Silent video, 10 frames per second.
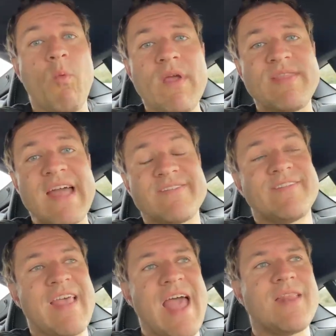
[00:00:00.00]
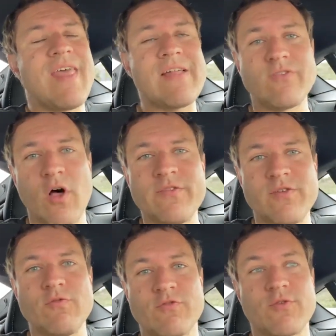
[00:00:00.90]
with that said, that's
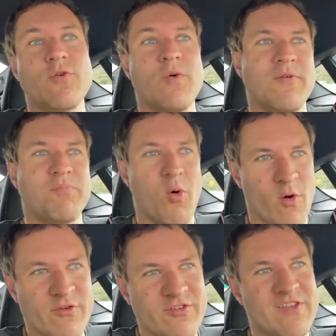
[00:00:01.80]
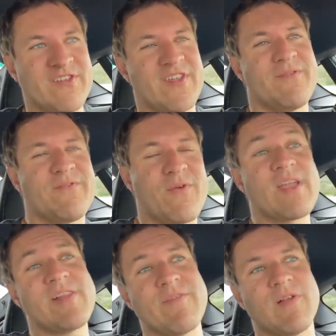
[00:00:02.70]
also true of Porsches and
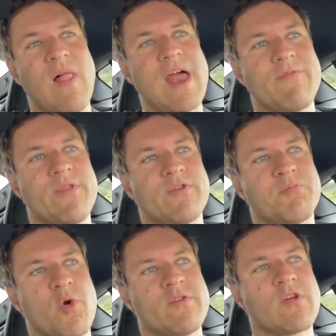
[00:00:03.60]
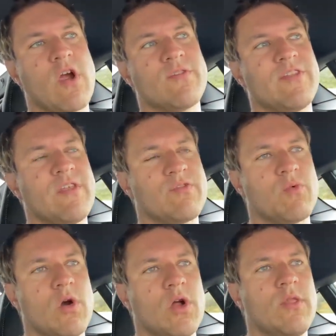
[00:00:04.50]
frankly of a lot of other sports cars in this
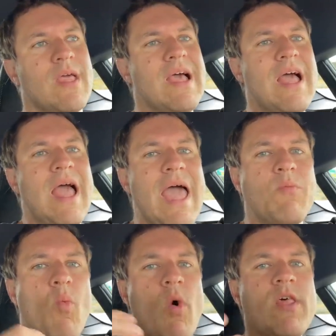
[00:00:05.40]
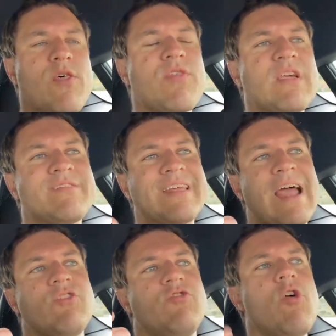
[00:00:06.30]
world. And one of the things that I
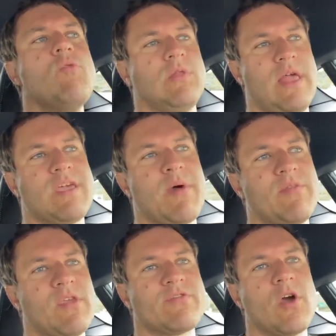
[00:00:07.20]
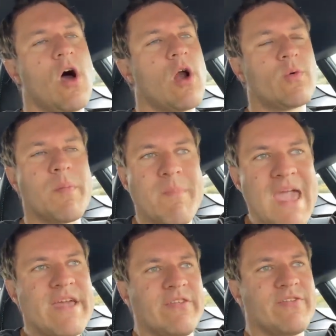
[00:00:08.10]
don't like about this car
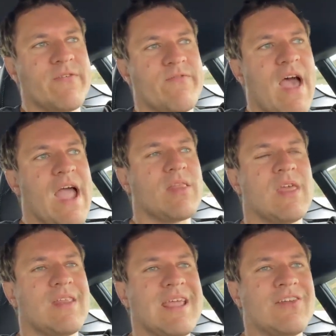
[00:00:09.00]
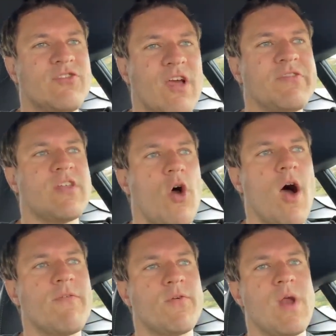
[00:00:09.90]
remains the fact that it doesn't
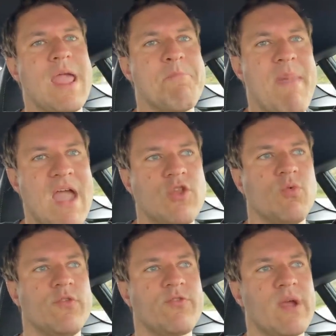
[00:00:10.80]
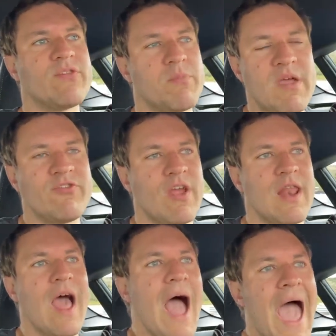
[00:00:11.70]
offer a manual transmission.
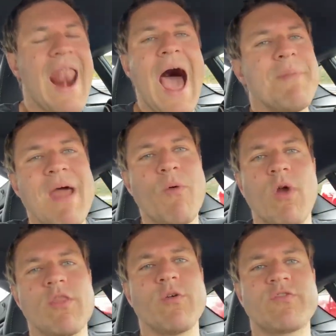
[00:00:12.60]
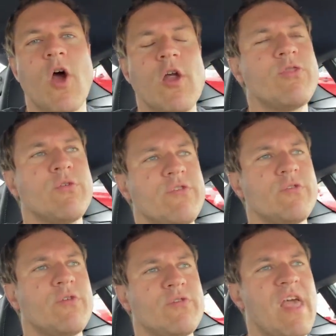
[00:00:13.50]
And I'm not one of those car
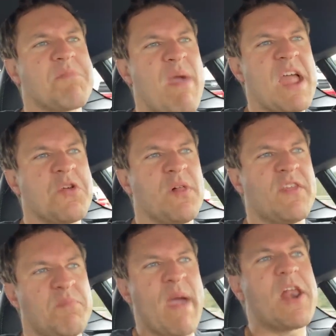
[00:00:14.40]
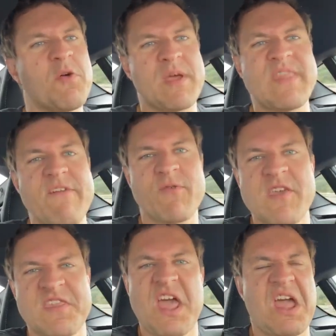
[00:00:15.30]
enthusiasts who's like, manual is better with
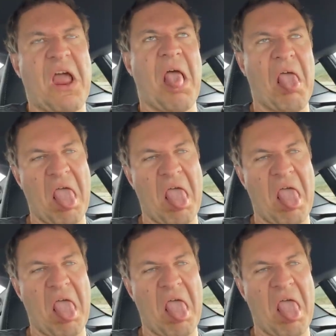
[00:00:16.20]
everything.